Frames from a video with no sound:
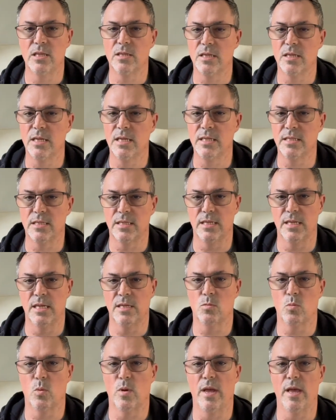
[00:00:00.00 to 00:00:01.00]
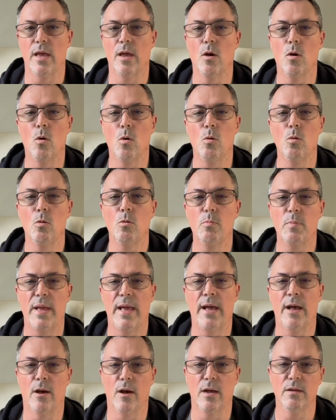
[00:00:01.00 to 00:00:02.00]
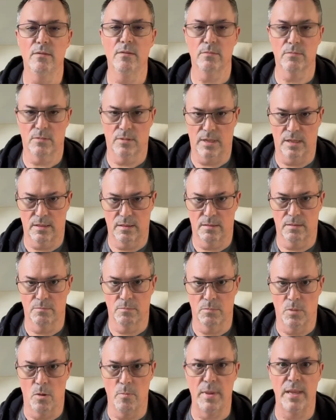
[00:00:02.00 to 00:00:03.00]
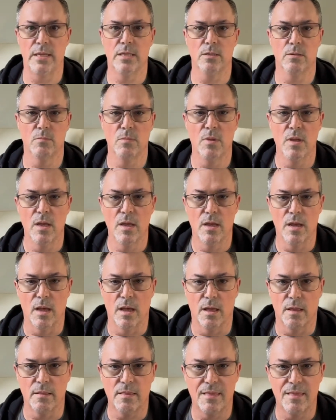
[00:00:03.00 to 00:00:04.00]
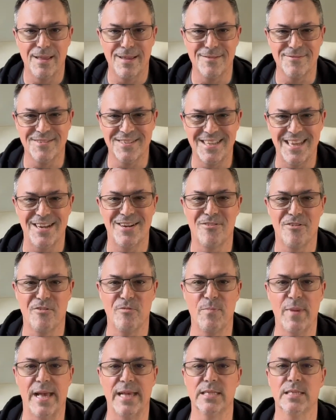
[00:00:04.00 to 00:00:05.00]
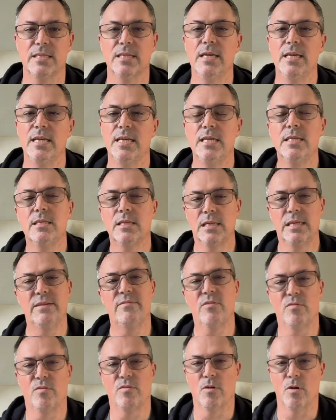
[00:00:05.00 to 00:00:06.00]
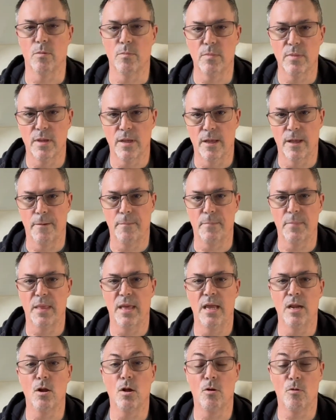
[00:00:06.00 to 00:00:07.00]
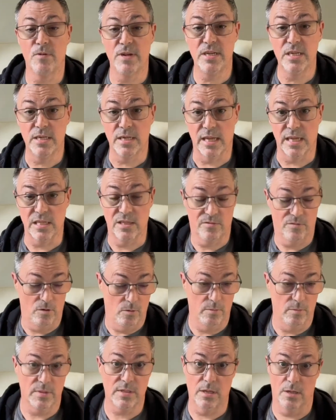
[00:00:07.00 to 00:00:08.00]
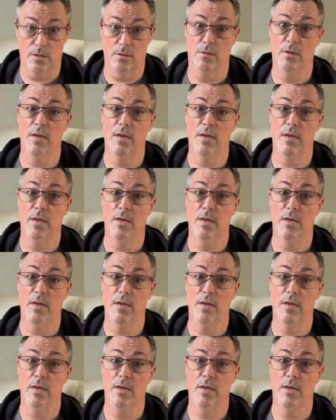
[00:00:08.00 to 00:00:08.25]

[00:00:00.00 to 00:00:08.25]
is where all power, like momentum, think of center of mass, is delivered from and originates from. So